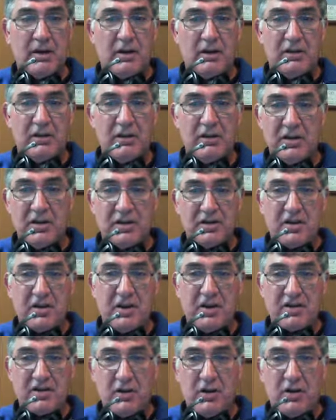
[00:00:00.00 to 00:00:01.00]
You can
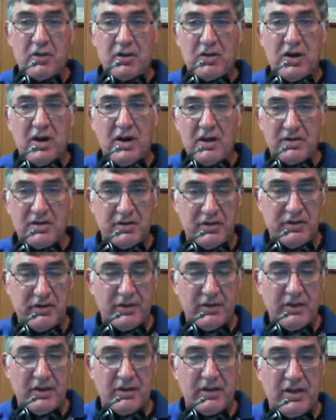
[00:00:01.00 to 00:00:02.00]
discuss all kinds of
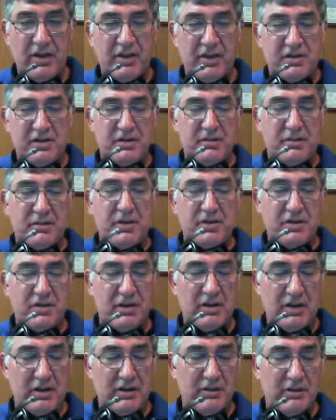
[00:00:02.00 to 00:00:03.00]
things, especially
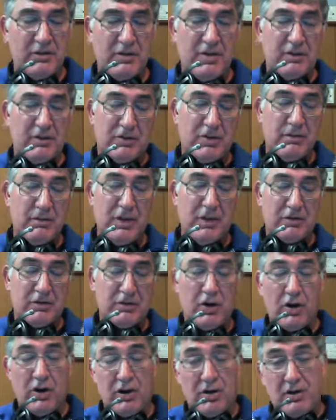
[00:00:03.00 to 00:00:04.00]
like about
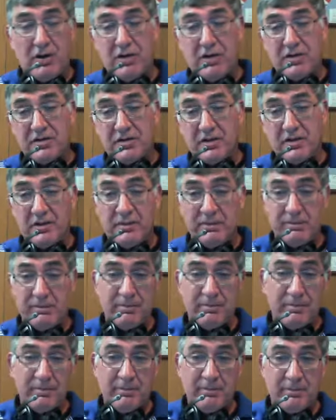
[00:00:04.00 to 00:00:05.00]
cars and
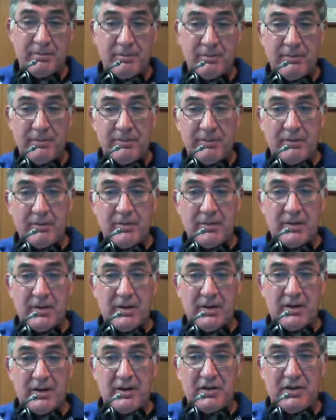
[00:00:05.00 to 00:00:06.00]

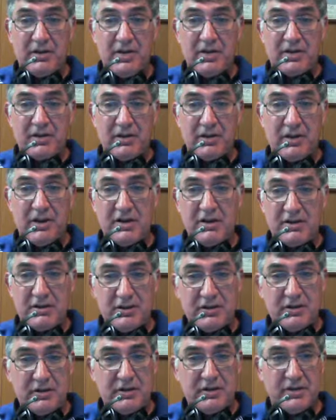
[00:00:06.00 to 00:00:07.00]
diesel
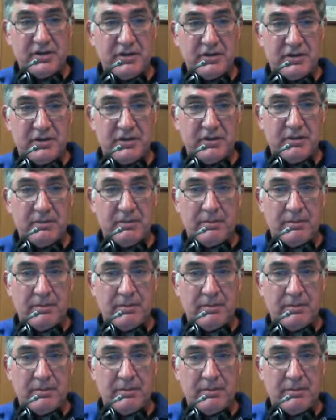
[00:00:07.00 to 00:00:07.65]
engines and